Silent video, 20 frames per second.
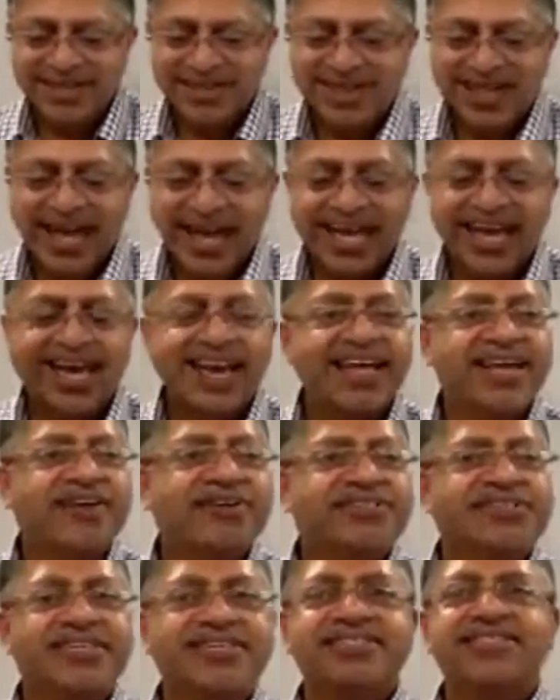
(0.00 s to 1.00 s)
I cannot
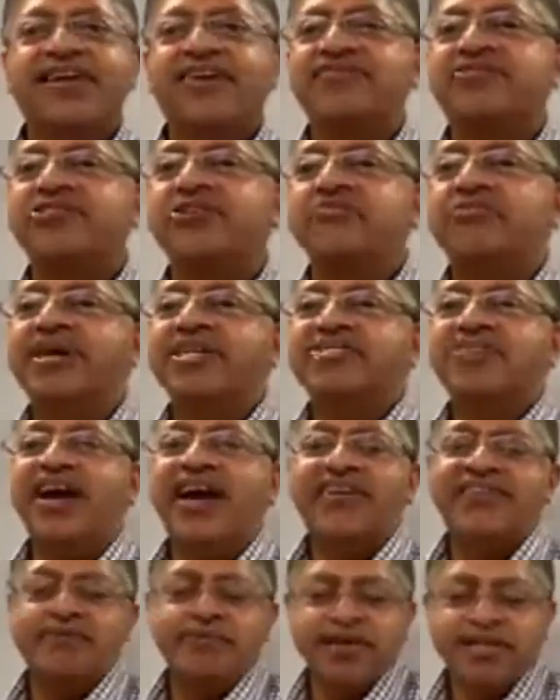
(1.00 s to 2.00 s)
use this stuff too much, so I
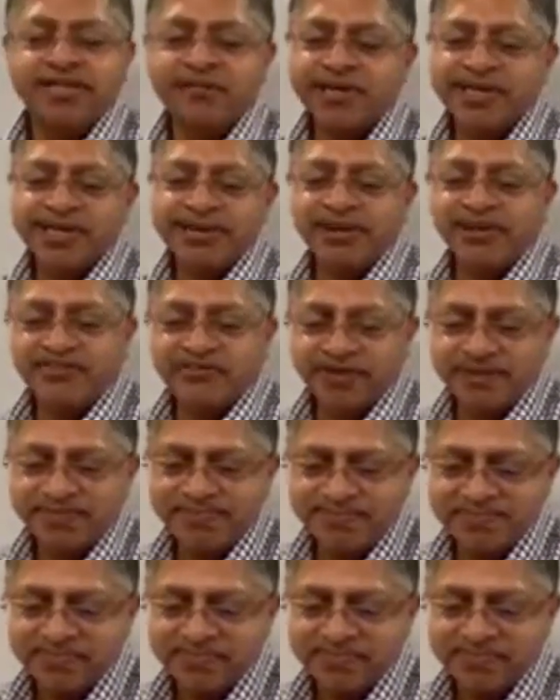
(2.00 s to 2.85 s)
have to be a little bit careful.